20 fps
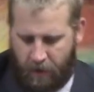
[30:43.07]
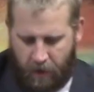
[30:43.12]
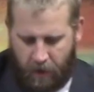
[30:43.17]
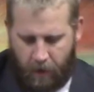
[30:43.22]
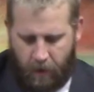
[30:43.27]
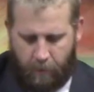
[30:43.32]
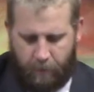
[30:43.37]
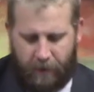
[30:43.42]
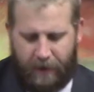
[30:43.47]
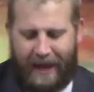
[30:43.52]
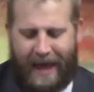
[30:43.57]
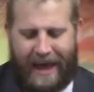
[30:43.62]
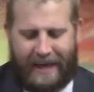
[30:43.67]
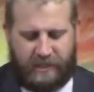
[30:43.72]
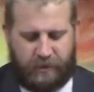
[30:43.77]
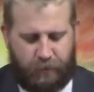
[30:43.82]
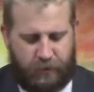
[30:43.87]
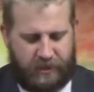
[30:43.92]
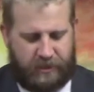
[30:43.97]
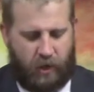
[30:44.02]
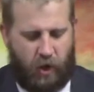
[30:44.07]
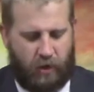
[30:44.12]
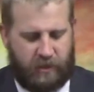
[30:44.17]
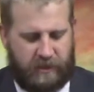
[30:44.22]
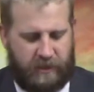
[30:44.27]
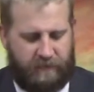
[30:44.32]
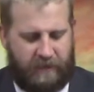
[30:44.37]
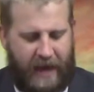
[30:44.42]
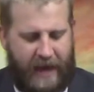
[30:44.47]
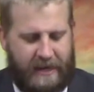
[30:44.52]
But as a result
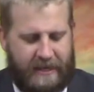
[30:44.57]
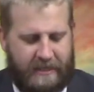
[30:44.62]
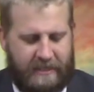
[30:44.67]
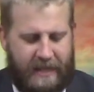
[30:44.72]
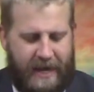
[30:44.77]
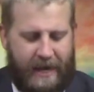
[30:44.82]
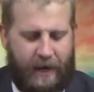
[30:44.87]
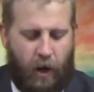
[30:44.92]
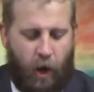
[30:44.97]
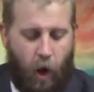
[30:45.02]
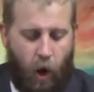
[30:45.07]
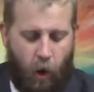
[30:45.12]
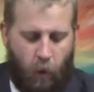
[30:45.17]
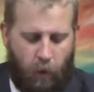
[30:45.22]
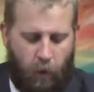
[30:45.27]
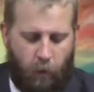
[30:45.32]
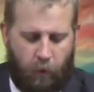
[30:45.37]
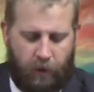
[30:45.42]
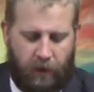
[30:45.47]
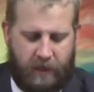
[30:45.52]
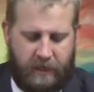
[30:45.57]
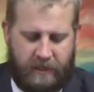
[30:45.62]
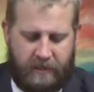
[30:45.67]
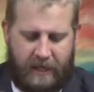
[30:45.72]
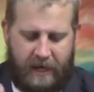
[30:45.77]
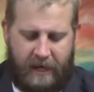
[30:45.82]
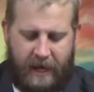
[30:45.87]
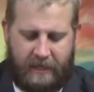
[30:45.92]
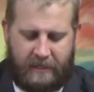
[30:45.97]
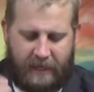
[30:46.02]
of that, he's saying, oh, well, we're going to
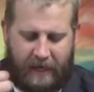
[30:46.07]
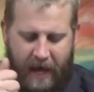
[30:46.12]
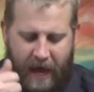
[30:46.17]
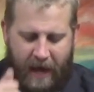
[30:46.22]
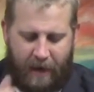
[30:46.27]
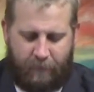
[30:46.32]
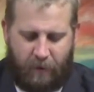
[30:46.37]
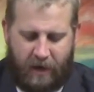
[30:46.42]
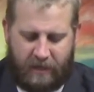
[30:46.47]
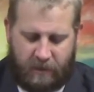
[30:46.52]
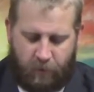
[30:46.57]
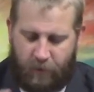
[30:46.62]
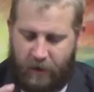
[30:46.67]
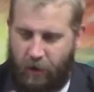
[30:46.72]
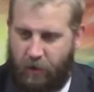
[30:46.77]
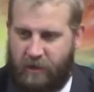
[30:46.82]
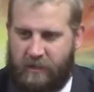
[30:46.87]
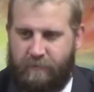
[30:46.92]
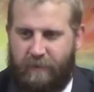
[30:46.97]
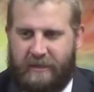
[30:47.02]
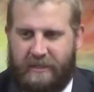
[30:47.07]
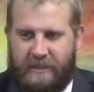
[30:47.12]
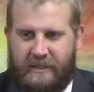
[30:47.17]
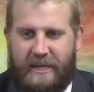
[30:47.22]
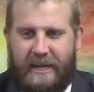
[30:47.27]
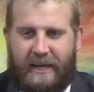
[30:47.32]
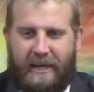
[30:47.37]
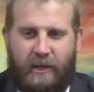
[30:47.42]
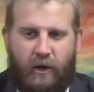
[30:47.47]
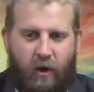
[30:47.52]
send Hezekiah a present. We heard he's been
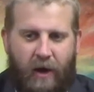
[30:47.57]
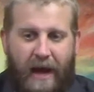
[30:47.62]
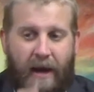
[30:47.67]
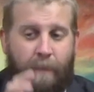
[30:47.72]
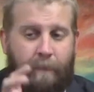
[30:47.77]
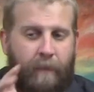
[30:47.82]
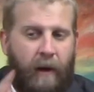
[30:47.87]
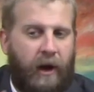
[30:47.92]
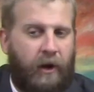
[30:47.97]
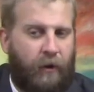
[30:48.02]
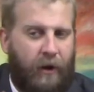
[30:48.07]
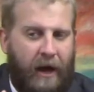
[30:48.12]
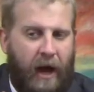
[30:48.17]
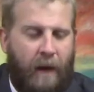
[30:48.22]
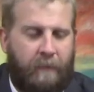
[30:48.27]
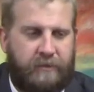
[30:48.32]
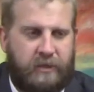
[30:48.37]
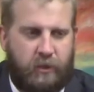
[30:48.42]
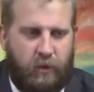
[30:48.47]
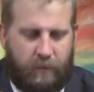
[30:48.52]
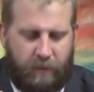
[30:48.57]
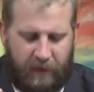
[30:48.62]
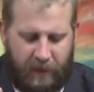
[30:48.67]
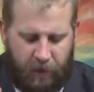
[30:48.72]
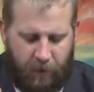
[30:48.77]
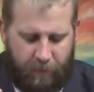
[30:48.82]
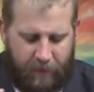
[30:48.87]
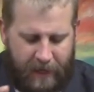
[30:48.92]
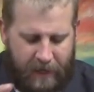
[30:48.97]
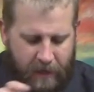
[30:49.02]
sick, you know, kind of buttering up to him a
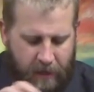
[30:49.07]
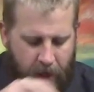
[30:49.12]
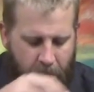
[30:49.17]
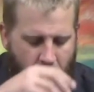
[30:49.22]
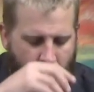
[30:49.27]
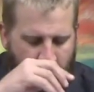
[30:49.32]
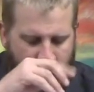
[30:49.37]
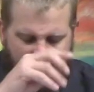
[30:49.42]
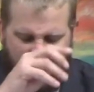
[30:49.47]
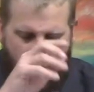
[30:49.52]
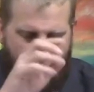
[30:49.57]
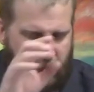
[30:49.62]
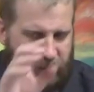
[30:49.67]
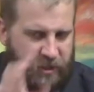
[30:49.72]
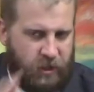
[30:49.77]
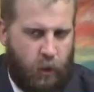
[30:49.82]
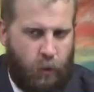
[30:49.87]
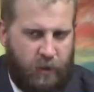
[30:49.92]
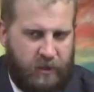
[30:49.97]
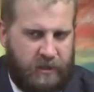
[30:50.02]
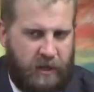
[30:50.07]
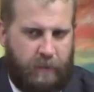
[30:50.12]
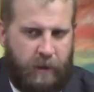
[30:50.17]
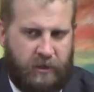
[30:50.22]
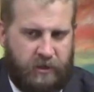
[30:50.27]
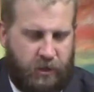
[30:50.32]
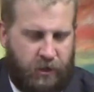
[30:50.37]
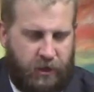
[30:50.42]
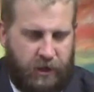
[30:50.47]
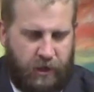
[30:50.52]
little bit, but also with some
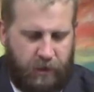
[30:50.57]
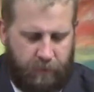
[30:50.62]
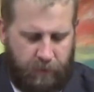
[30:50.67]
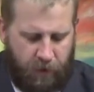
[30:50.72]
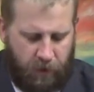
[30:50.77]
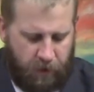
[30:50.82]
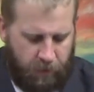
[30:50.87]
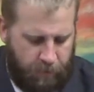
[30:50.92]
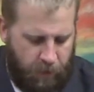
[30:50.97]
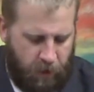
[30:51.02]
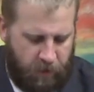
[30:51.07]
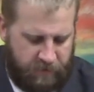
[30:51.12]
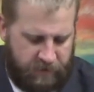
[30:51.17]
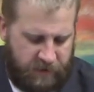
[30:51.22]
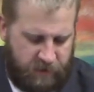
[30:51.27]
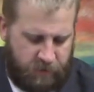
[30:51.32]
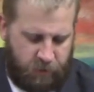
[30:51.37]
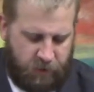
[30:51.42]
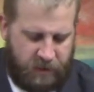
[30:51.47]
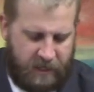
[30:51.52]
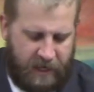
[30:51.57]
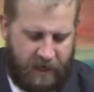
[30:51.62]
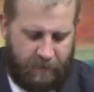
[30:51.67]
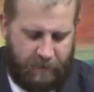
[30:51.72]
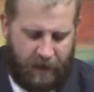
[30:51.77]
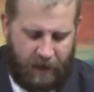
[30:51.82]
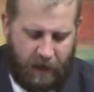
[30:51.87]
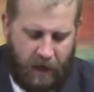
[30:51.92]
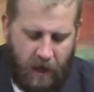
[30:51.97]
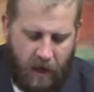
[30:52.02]
ulterior motives, as we'll see in a
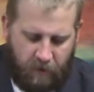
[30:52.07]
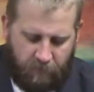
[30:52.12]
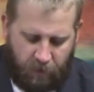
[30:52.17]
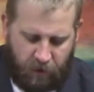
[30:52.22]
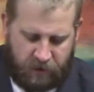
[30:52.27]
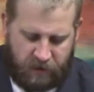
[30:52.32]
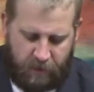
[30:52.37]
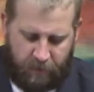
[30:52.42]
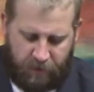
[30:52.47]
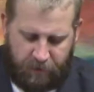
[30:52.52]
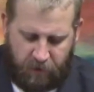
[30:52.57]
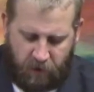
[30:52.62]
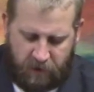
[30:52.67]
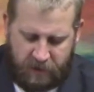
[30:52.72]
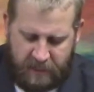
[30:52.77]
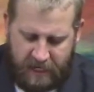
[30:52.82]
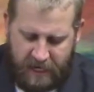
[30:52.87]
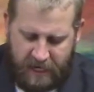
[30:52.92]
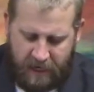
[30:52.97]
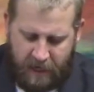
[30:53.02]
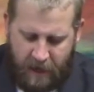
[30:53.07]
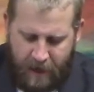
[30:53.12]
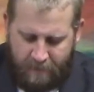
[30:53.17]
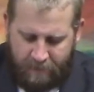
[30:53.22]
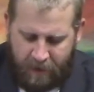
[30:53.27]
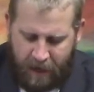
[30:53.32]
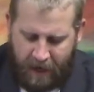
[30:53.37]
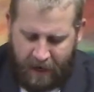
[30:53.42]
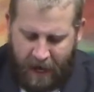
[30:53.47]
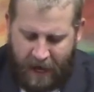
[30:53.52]
minute. Verse number 13,
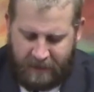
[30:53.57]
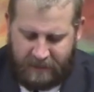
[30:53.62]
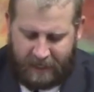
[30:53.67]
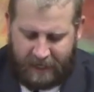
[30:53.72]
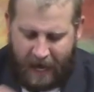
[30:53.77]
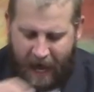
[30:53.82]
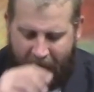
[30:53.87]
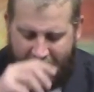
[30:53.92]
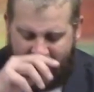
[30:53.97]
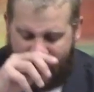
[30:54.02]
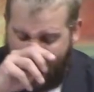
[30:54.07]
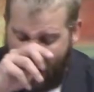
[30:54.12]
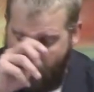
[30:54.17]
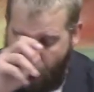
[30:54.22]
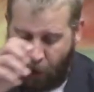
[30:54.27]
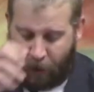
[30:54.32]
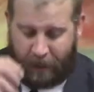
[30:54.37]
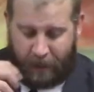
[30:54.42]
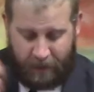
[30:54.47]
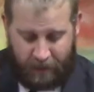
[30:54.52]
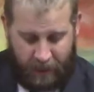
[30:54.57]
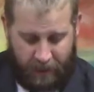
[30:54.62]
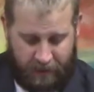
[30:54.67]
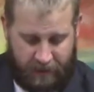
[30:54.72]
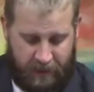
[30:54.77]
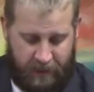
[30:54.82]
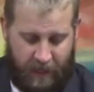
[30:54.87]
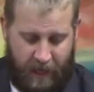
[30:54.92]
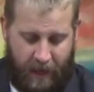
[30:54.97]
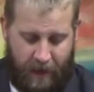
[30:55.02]
and Hezekiah hearkened
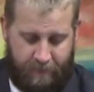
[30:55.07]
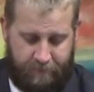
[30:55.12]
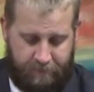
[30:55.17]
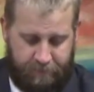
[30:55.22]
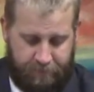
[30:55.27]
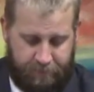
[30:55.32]
unto them.